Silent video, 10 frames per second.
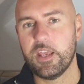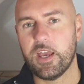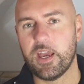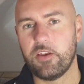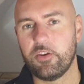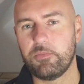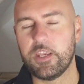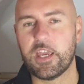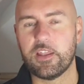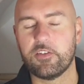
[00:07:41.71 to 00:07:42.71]
And you
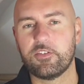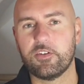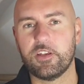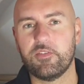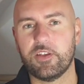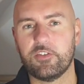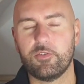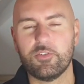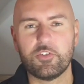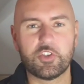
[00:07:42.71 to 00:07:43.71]
get that side of it. So it
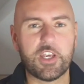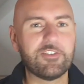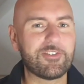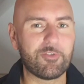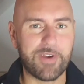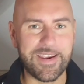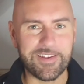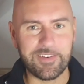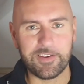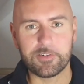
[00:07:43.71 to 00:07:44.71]
doesn't change a
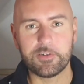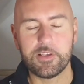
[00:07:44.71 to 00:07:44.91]
great deal,